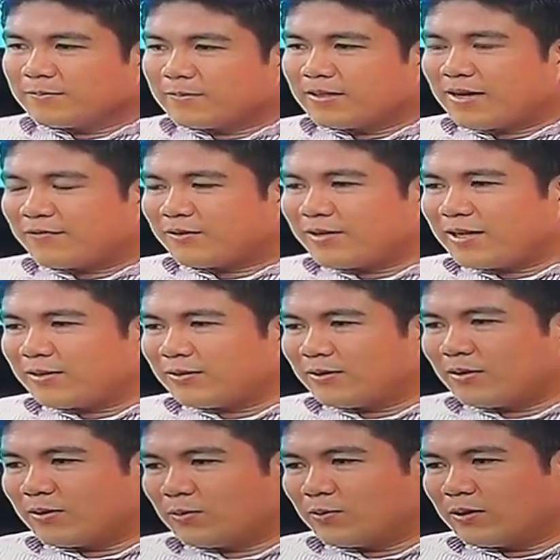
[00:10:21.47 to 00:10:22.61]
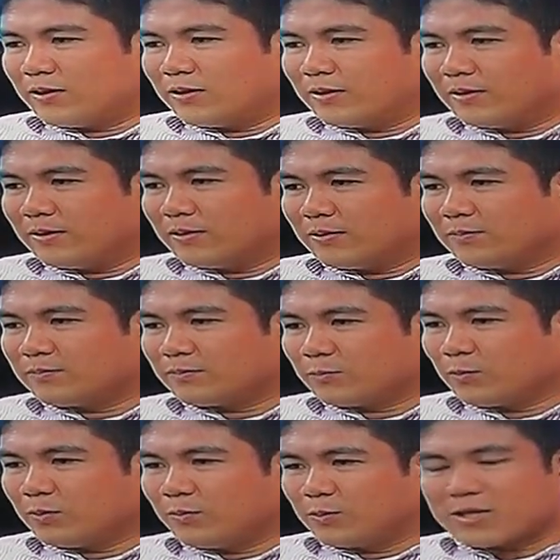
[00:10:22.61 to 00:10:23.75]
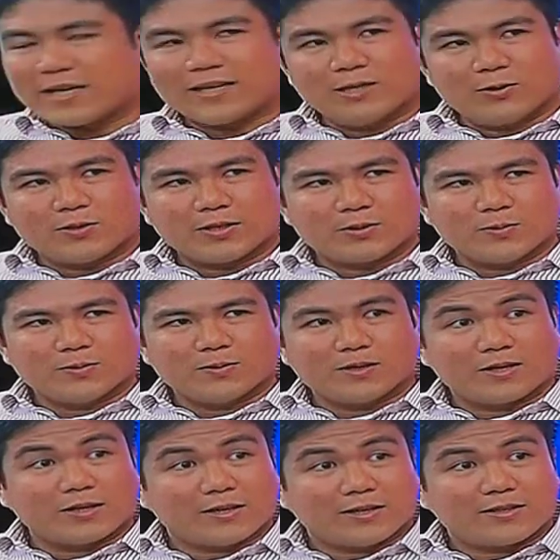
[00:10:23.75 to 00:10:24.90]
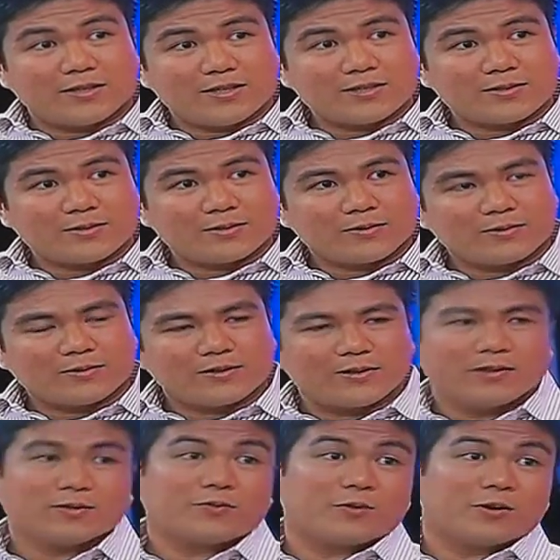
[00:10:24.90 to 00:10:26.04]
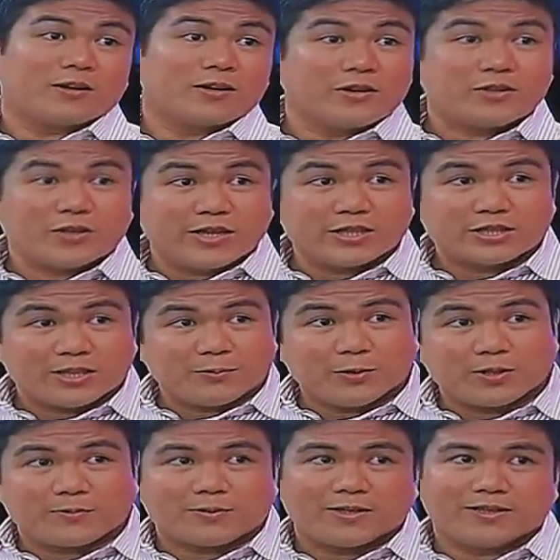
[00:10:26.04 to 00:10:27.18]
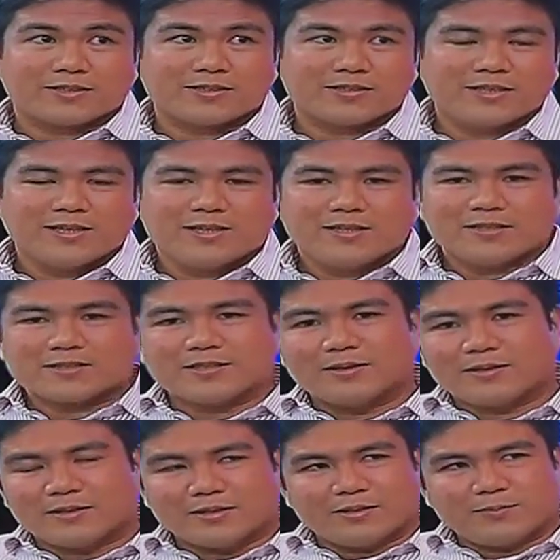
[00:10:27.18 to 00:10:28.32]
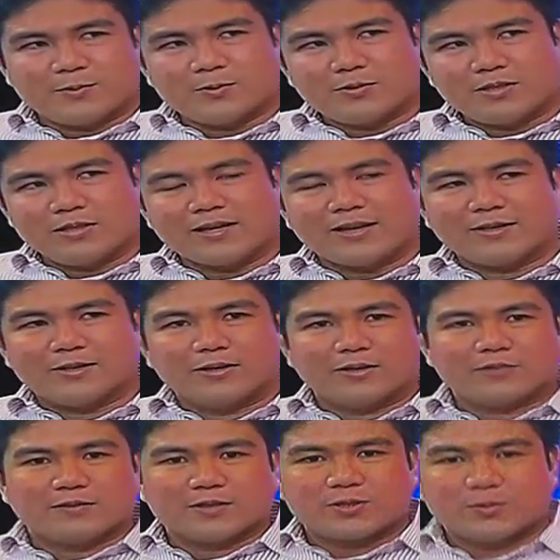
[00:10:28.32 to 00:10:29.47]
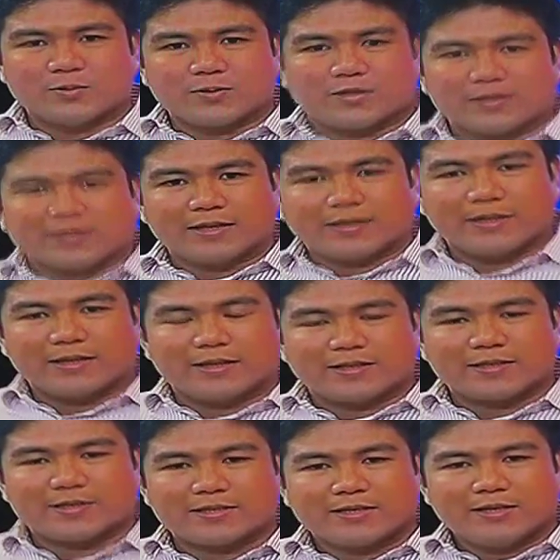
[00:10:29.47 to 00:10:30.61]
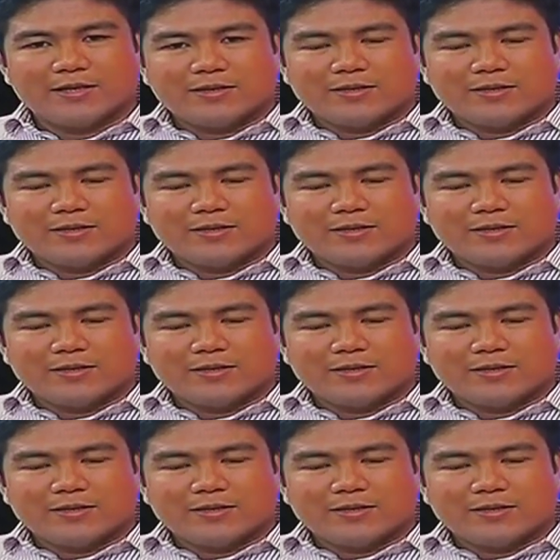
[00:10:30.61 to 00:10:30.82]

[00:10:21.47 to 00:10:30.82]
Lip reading: after that, we'll most likely look into other countries and look for other traditional beauty products. Because the beauty line of the Souq is